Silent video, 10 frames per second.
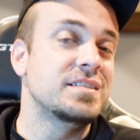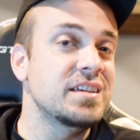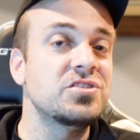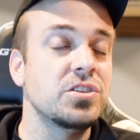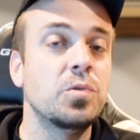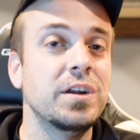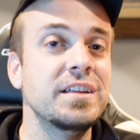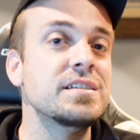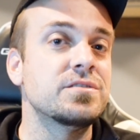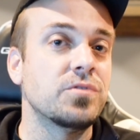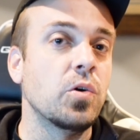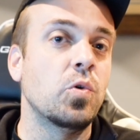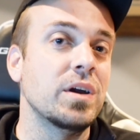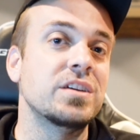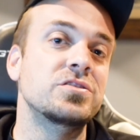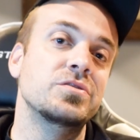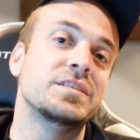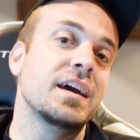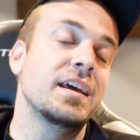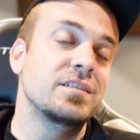Essentially what it is real quick is you
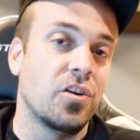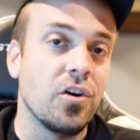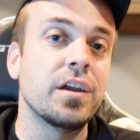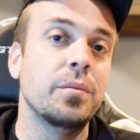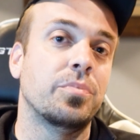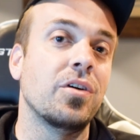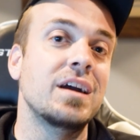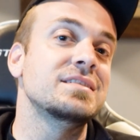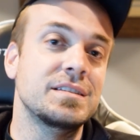set a target price,